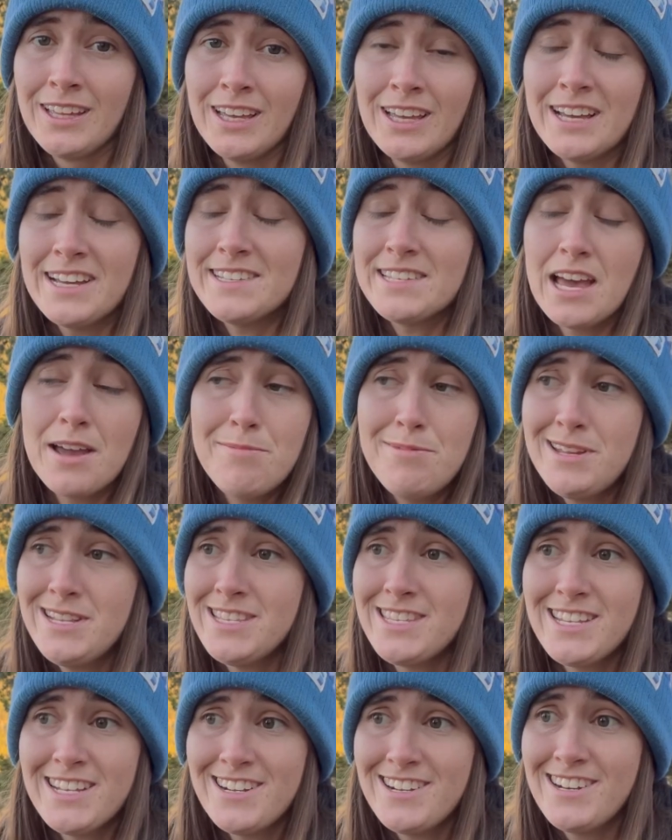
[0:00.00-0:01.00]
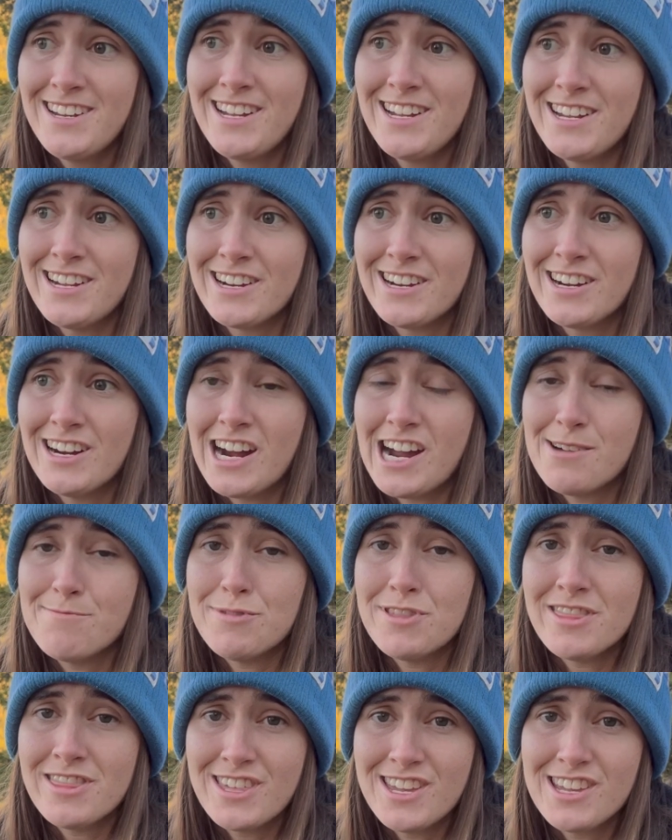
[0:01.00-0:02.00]
As I've been sitting here, I've
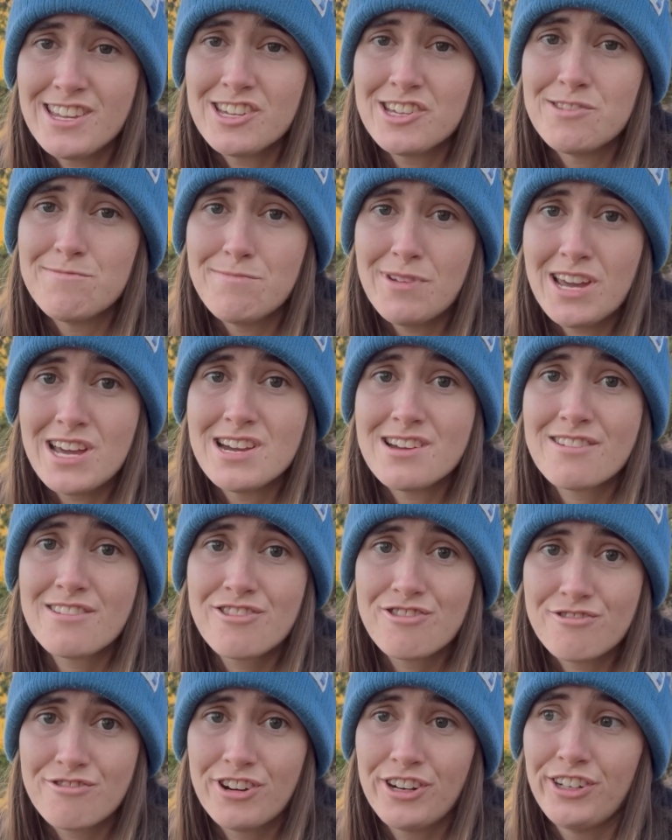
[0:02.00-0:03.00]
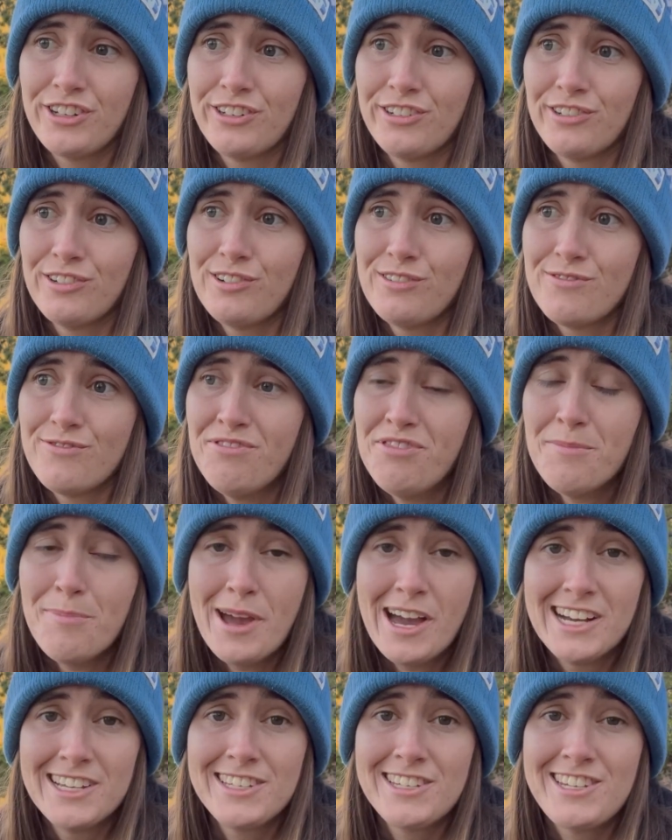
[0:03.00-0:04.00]
been thinking back through the
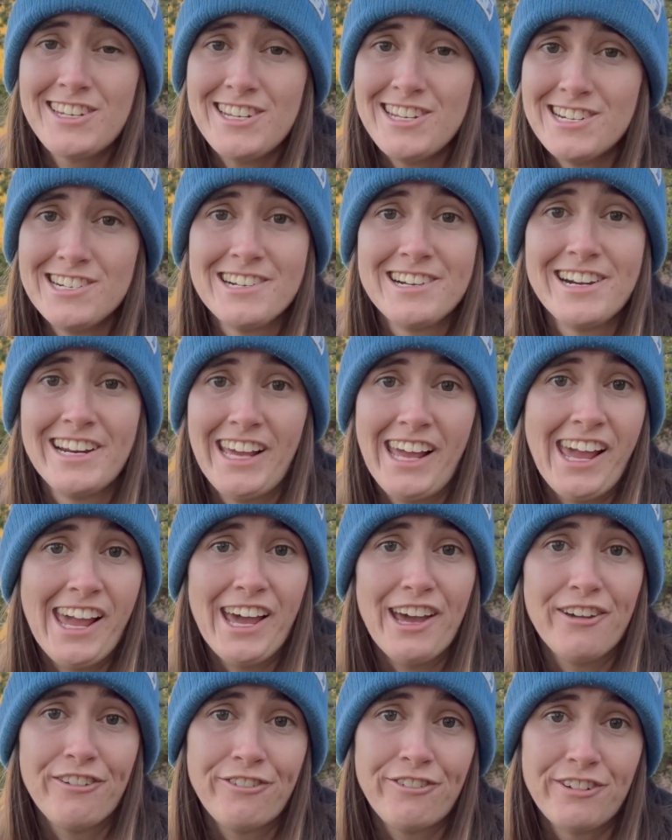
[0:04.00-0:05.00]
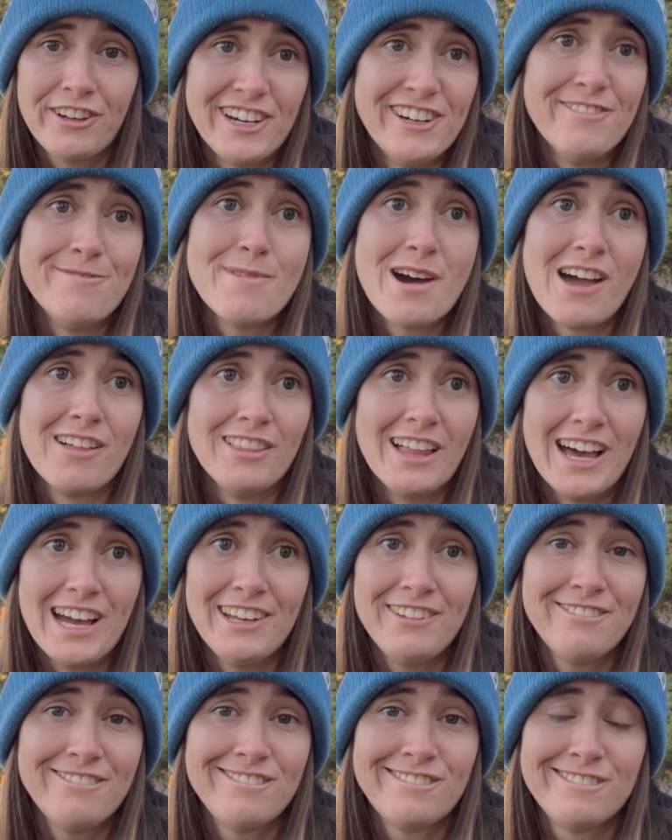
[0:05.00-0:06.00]
past year and a half of my
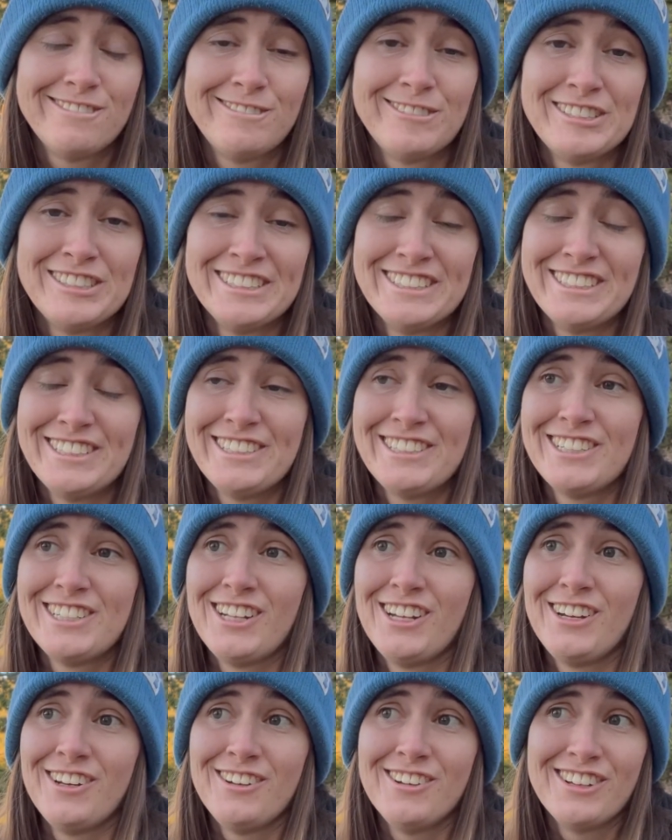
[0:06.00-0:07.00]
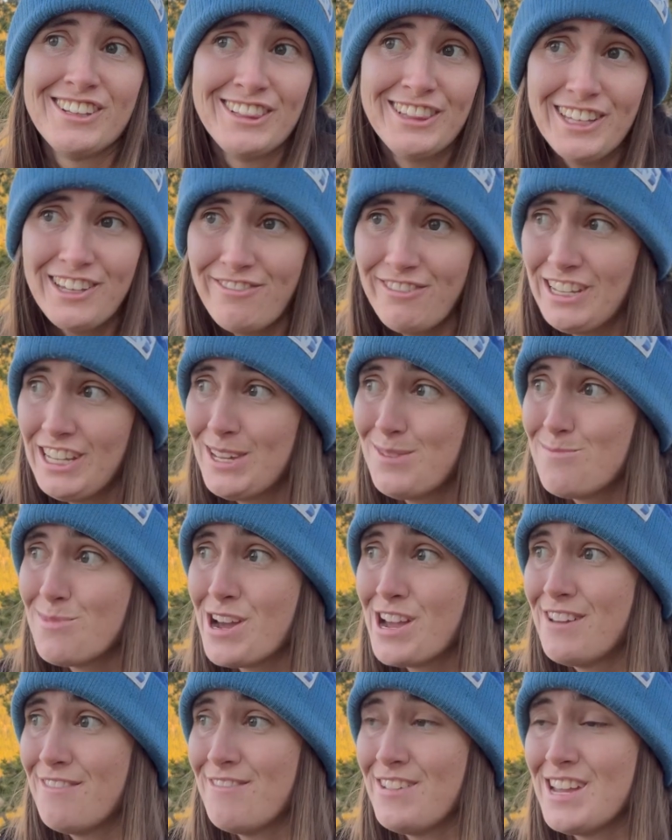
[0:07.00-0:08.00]
life. Living in
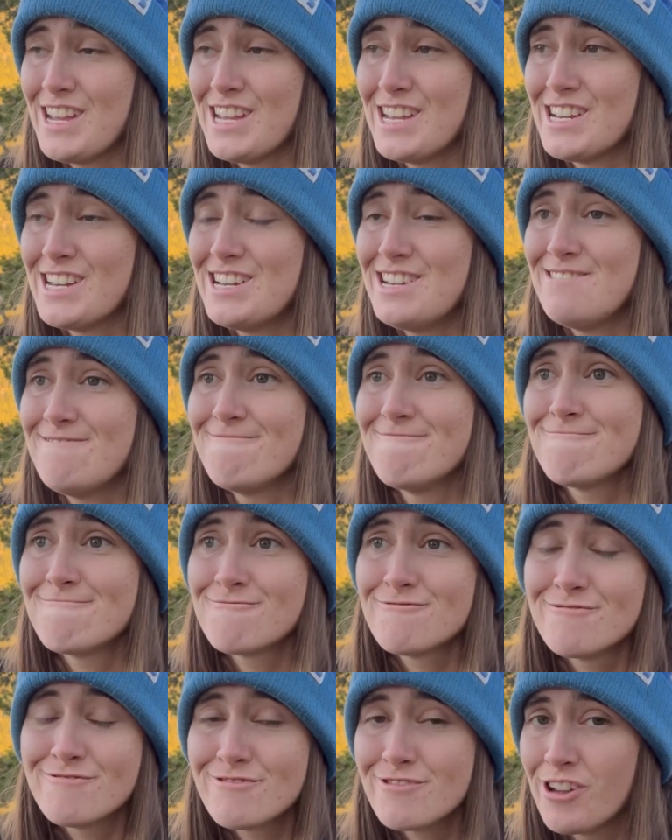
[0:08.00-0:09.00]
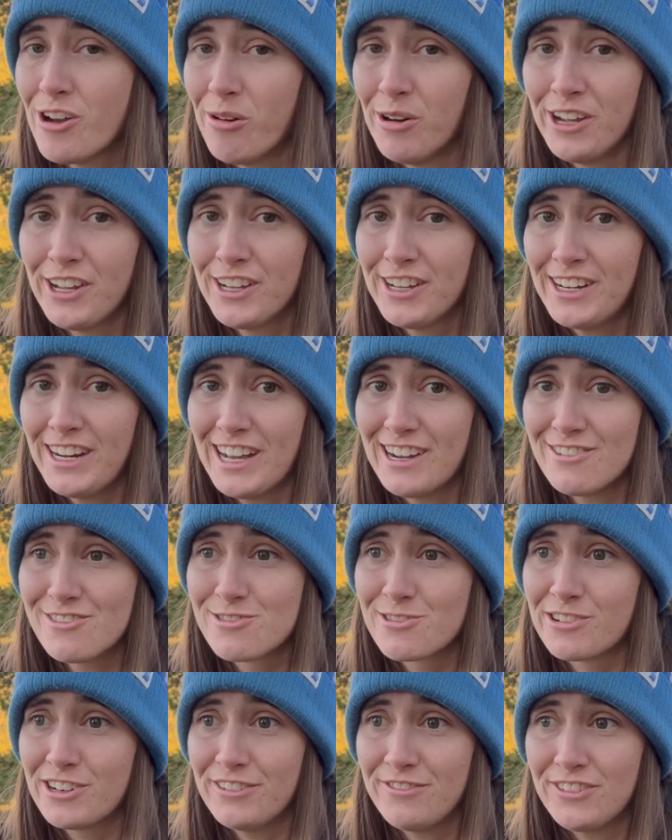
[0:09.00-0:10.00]
my van, going on
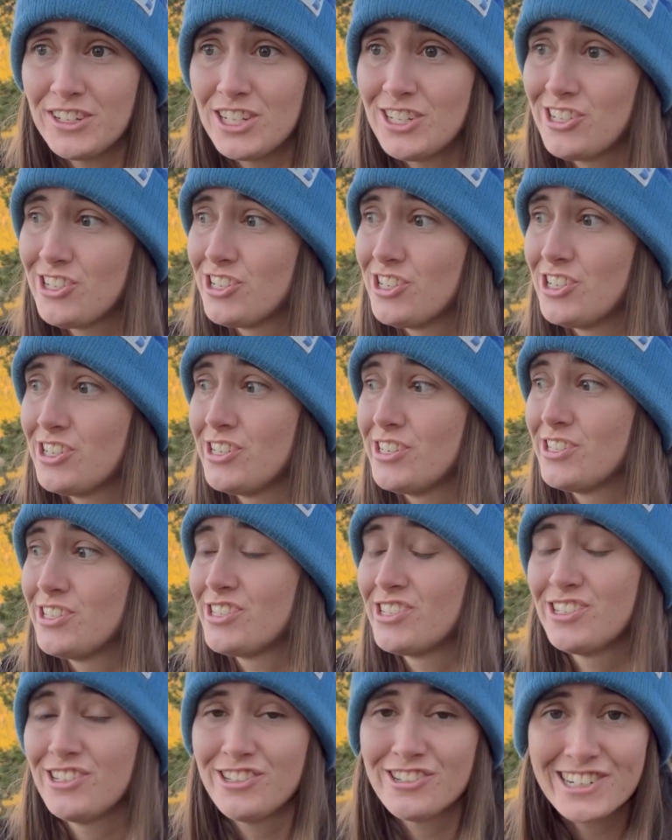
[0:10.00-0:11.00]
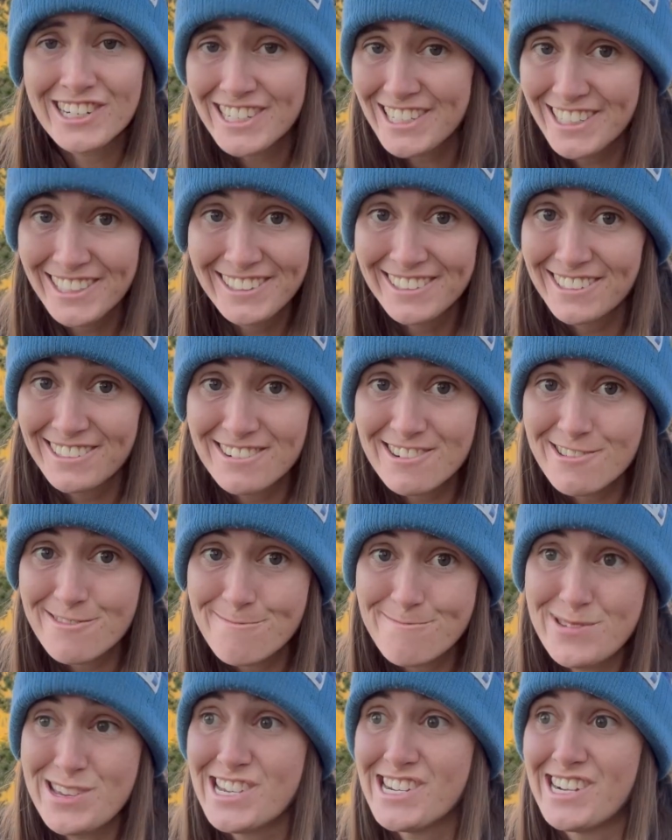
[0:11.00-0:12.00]
outdoor adventures, drinking local
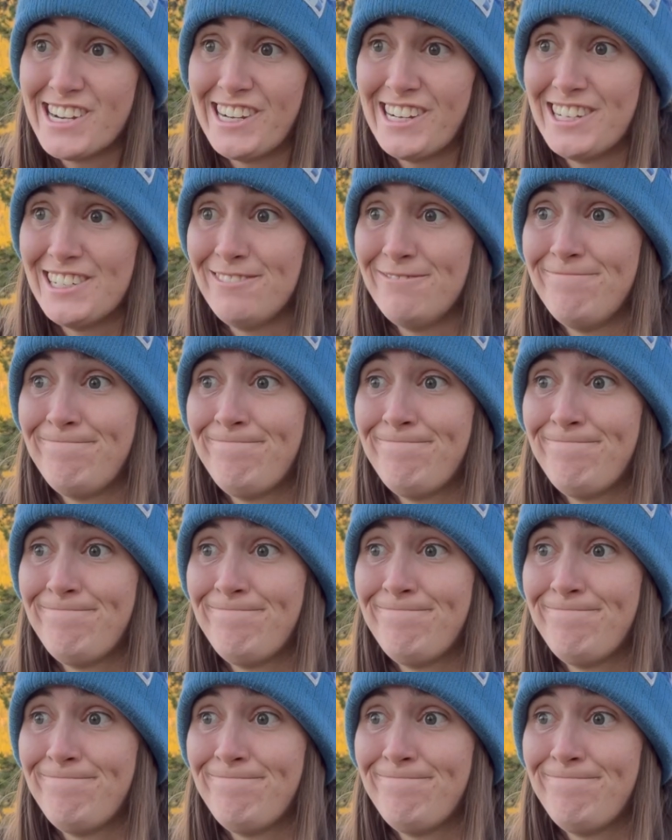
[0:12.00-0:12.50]
beer.